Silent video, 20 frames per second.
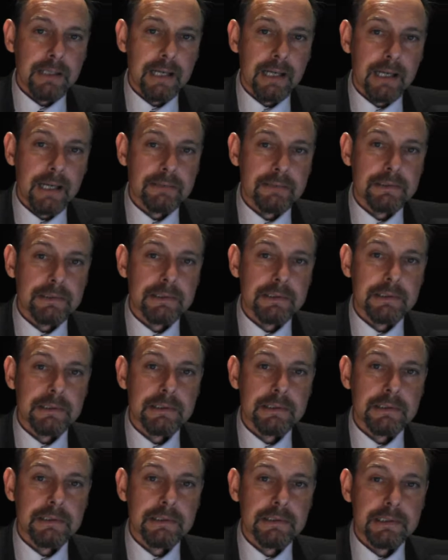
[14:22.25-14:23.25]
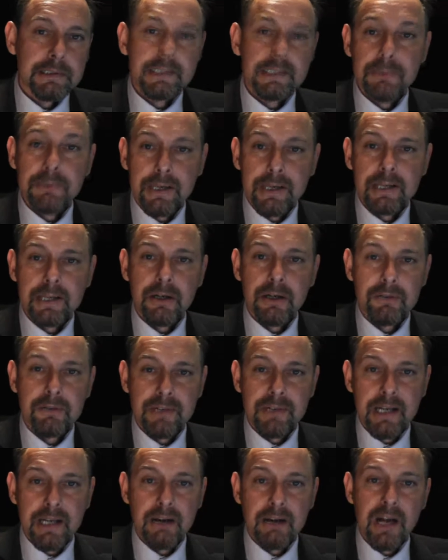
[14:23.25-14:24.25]
Now, this week in our
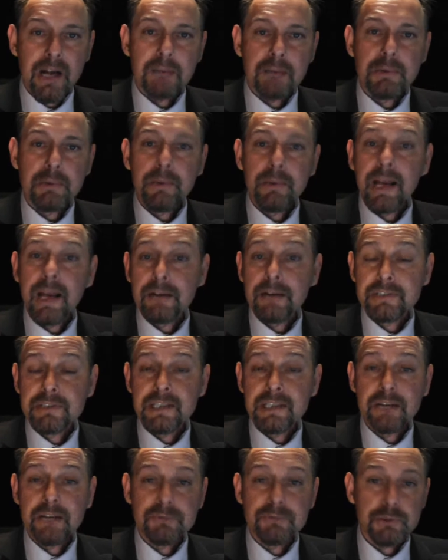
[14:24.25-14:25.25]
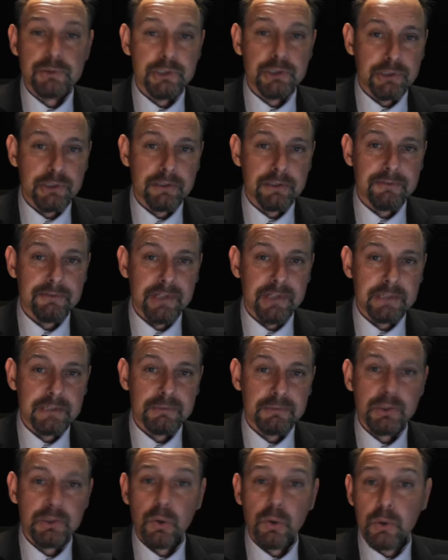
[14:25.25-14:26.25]
video library we have several short
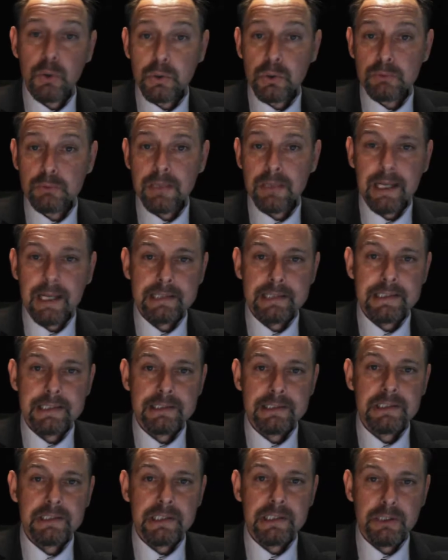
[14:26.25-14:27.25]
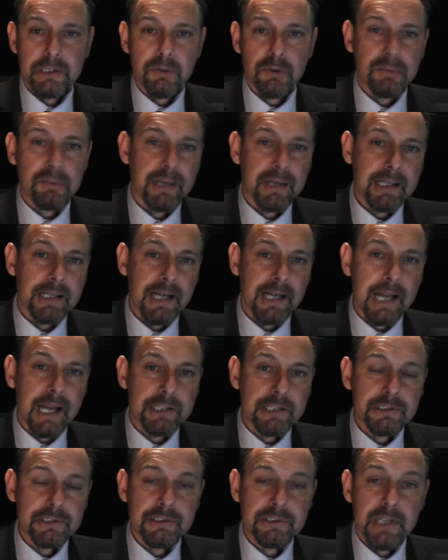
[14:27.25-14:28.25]
films, all relating to the European
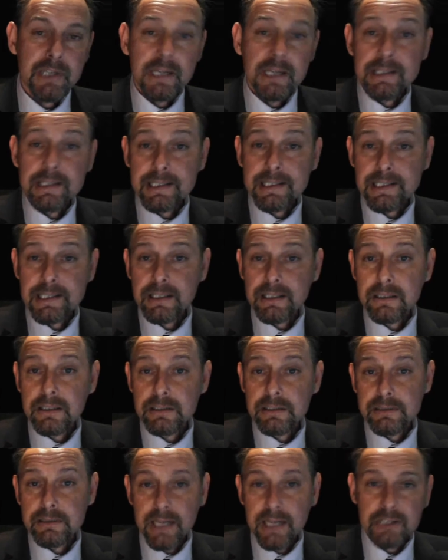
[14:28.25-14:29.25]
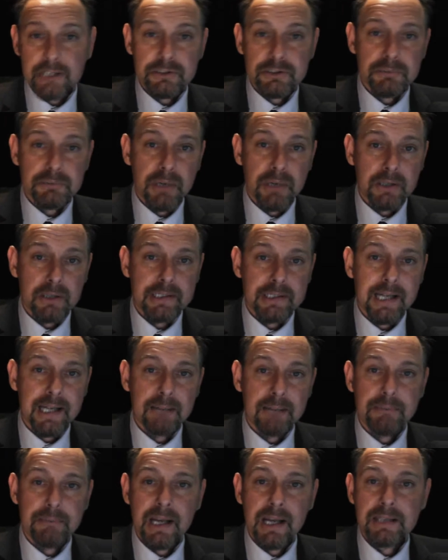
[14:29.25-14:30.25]
elections. These include National Party
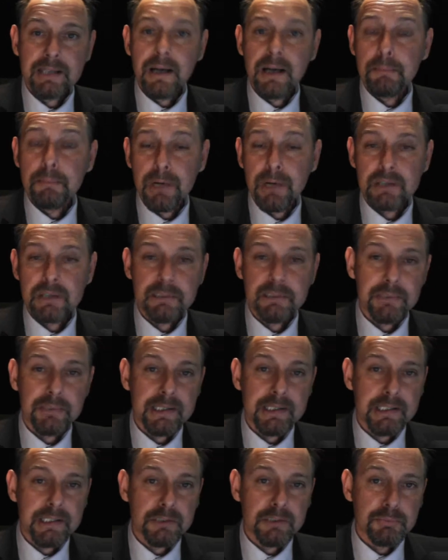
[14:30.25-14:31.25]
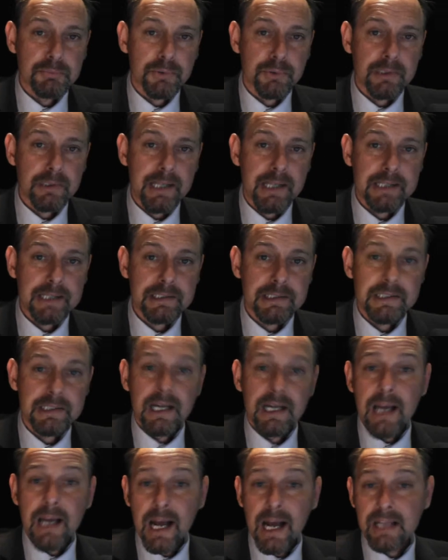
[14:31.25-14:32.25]
Campaign, Party Political Broadcasts,
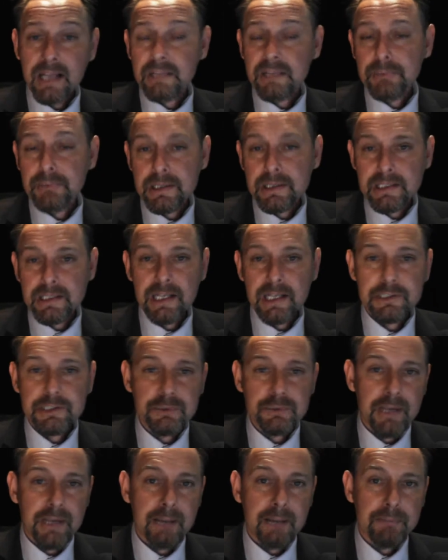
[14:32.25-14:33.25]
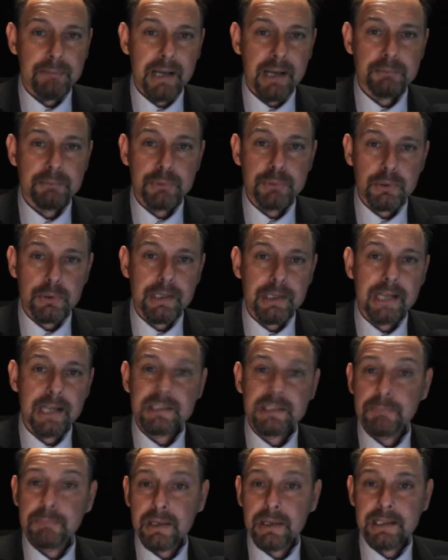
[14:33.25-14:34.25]
and the Presidential Campaign
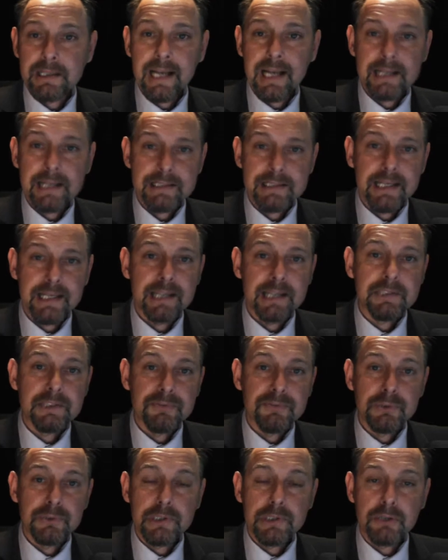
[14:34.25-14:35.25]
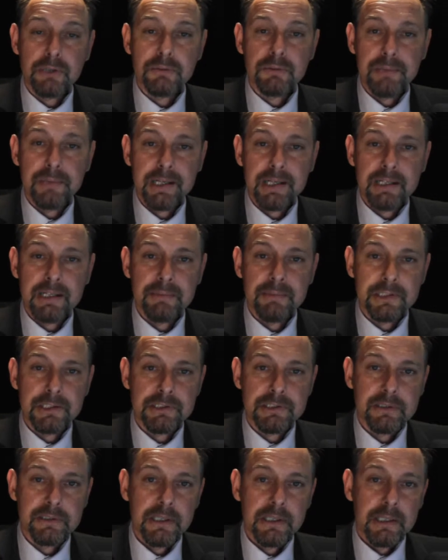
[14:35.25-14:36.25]
Broadcasts by the candidates for the European
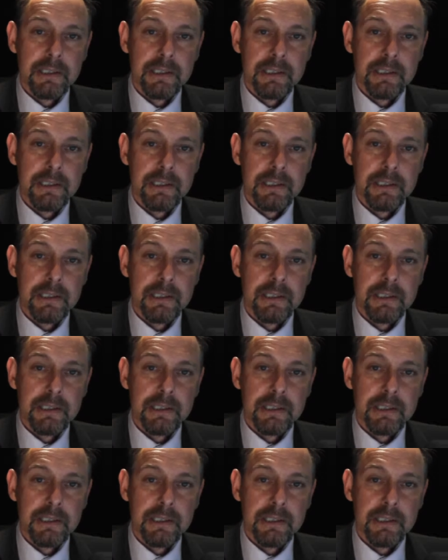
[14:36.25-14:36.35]
Commission.